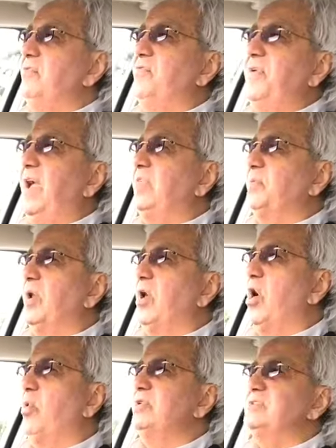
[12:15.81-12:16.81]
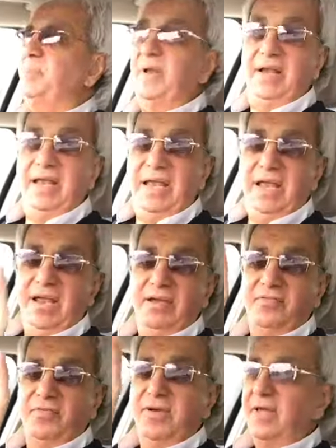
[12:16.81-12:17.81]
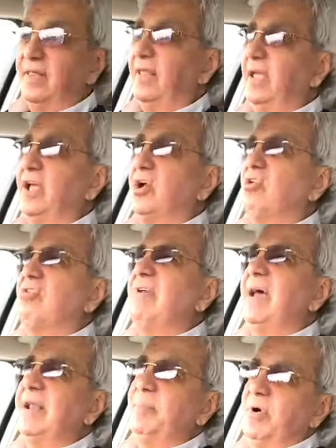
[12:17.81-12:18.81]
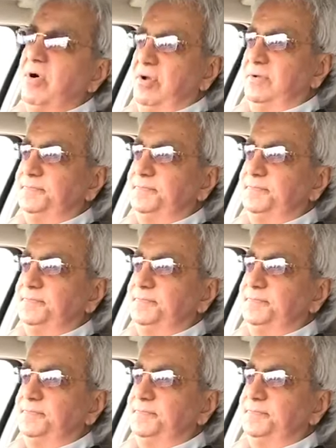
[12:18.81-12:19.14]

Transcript: Faith will always believe the incredible.